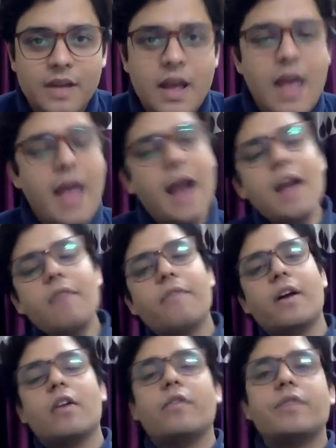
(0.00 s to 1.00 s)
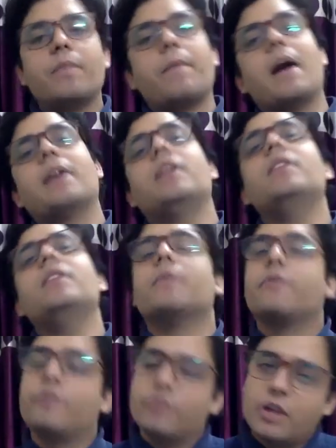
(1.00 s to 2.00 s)
and one of the parties
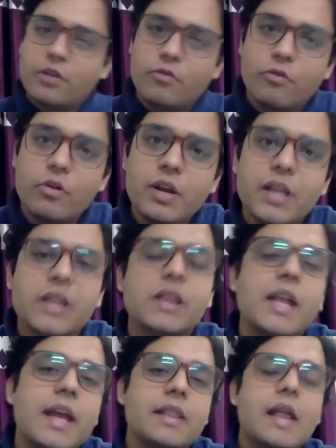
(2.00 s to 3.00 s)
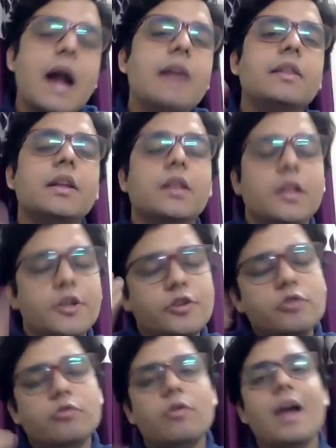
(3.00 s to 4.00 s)
before the court is saying that this
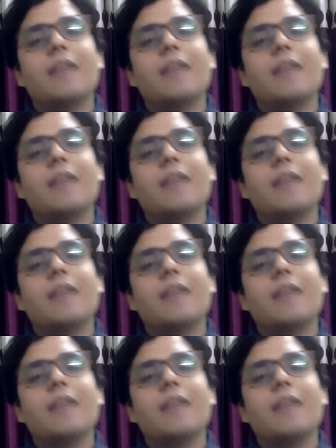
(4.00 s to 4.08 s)
issue has